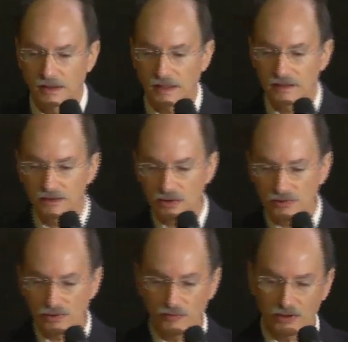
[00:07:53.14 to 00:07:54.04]
And it's
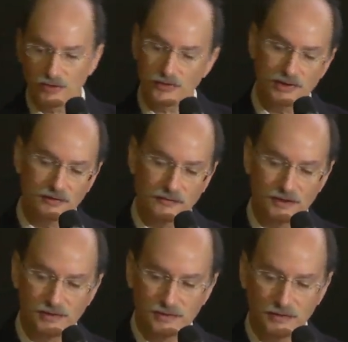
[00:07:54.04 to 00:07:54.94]
also recursive,
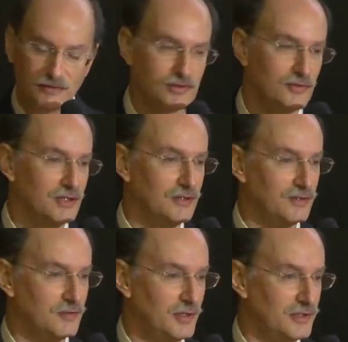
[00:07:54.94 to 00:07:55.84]
as illustrated
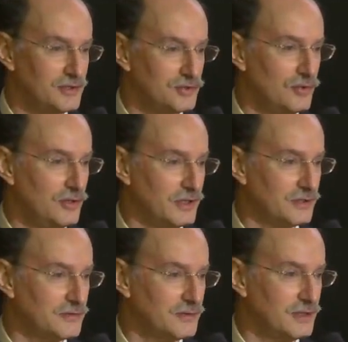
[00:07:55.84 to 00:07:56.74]
here by this
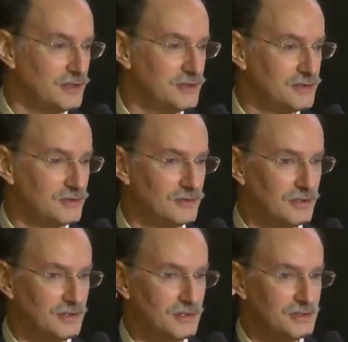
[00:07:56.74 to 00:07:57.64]
drawing, that it's,
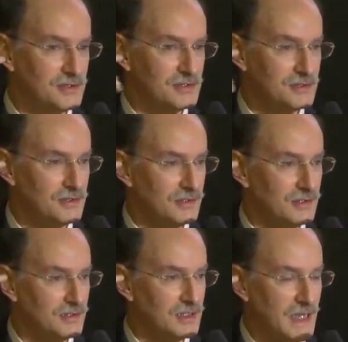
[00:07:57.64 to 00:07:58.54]
it, this is
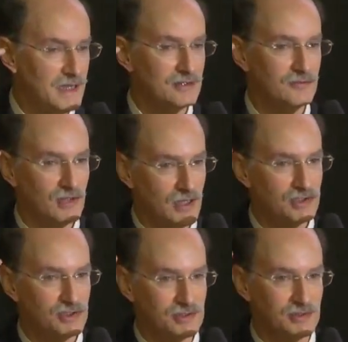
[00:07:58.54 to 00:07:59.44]
the act of
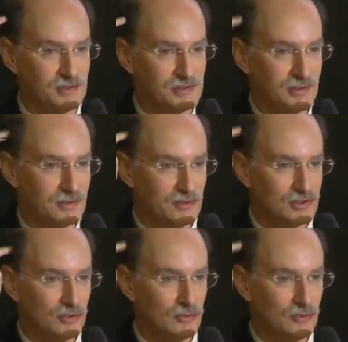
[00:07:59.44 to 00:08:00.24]
consciousness, like what's